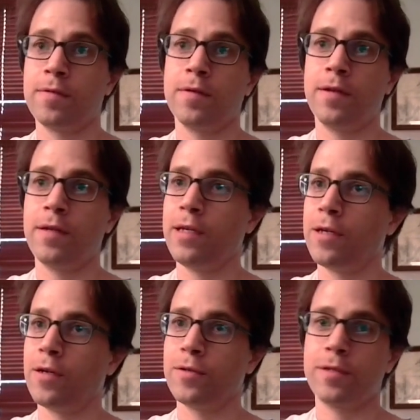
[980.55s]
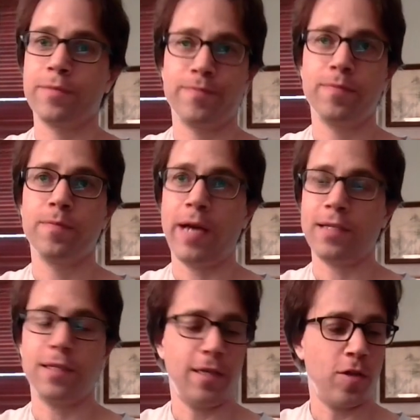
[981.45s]
And then he goes back
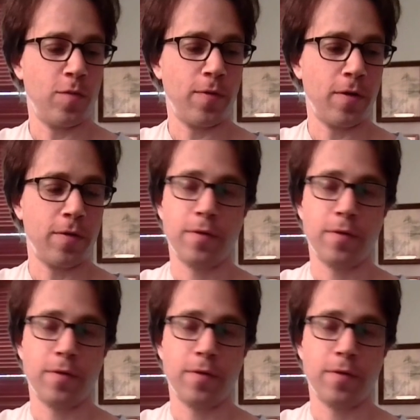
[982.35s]
to the other part,